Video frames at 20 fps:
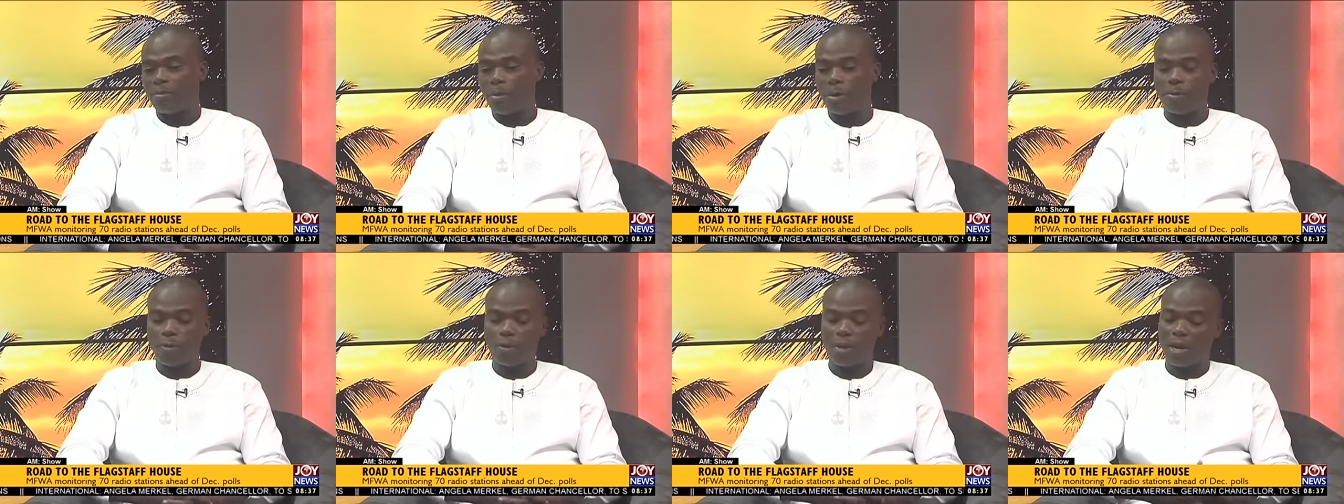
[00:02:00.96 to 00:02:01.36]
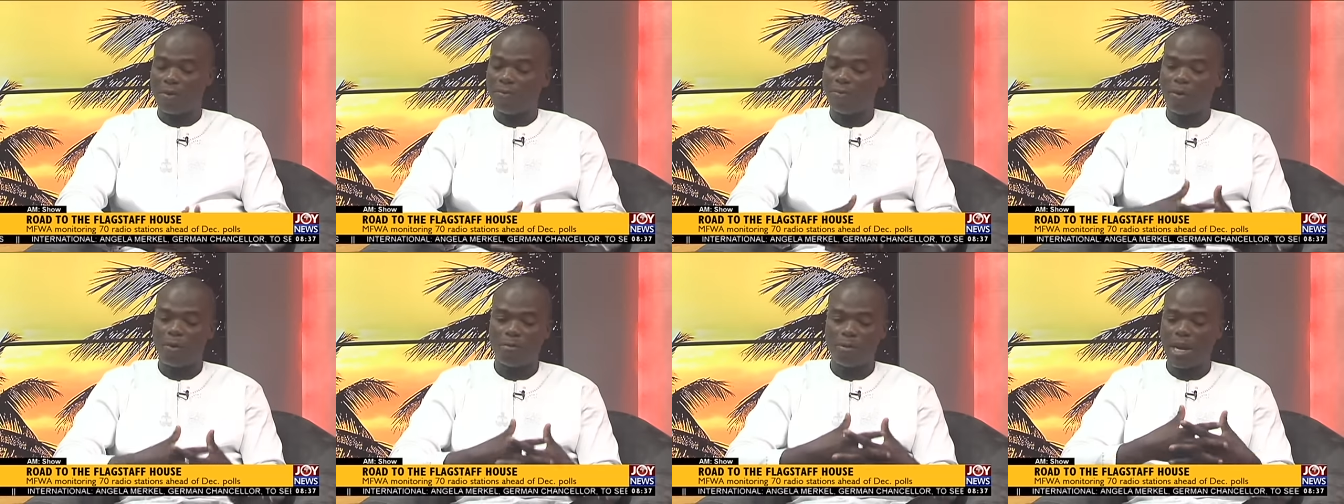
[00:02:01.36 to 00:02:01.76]
people can
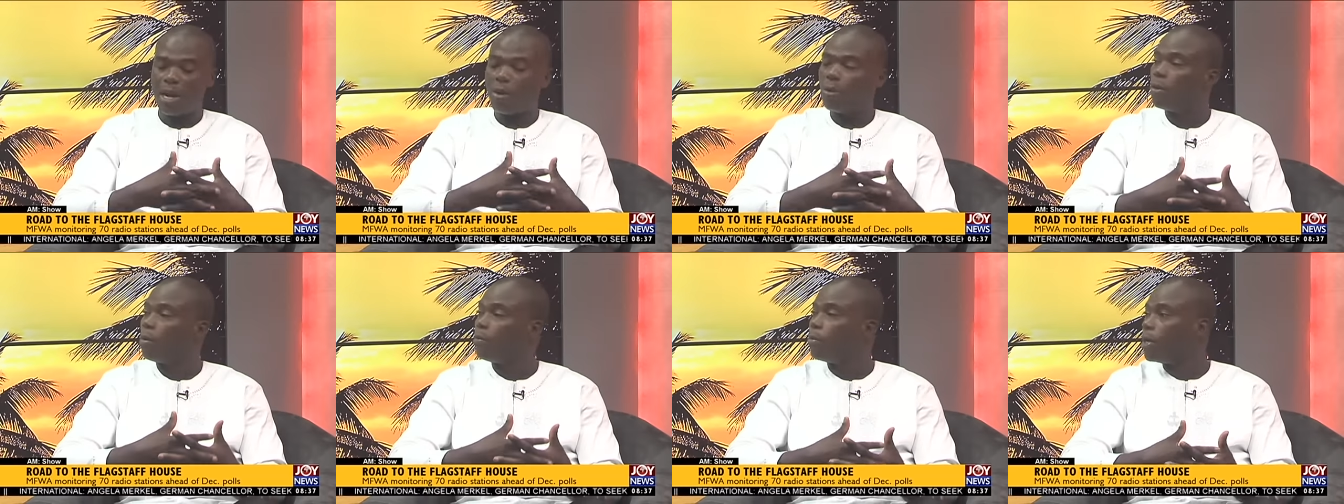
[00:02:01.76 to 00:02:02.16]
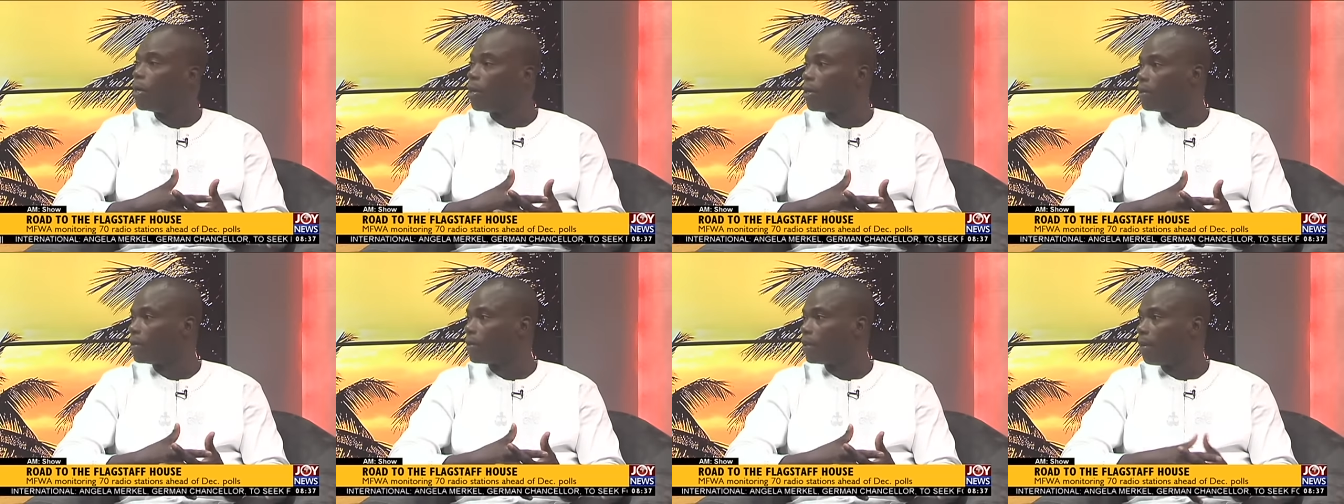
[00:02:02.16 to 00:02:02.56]
form their own
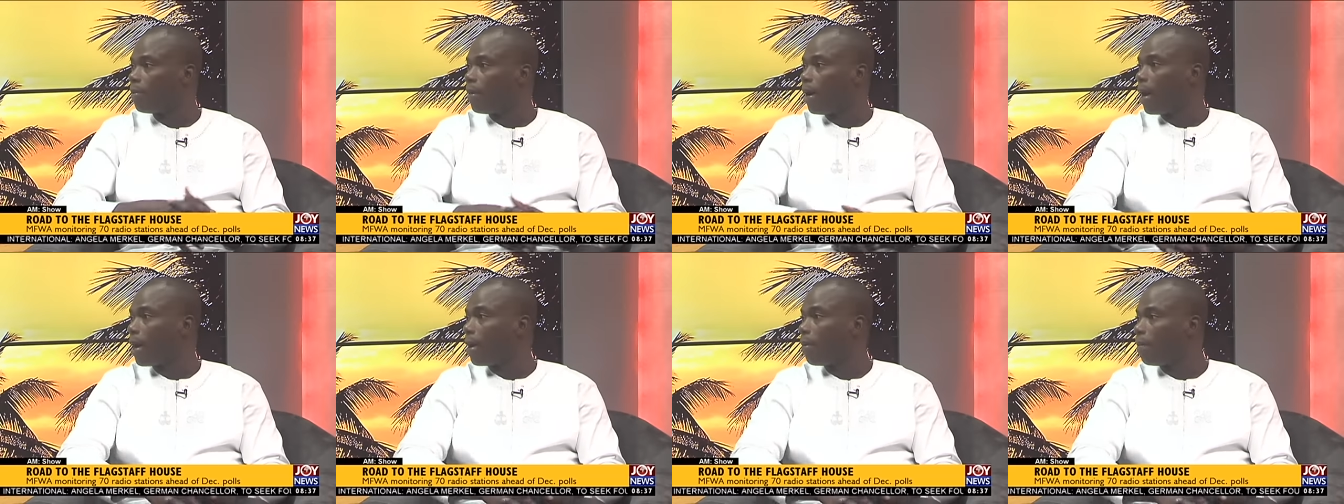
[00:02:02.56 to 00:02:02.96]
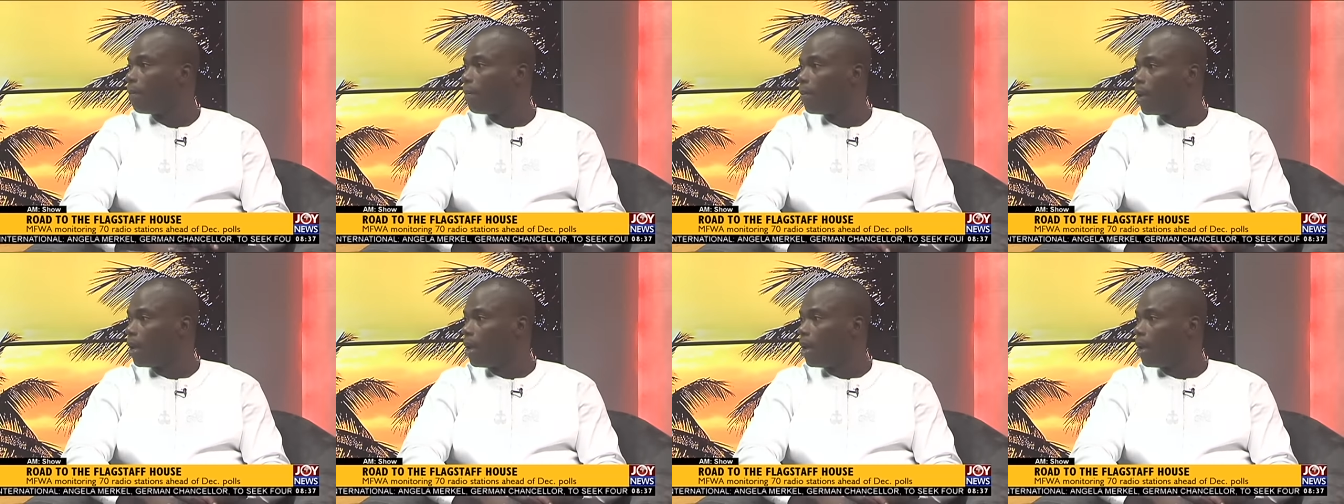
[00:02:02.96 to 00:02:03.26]
opinions about him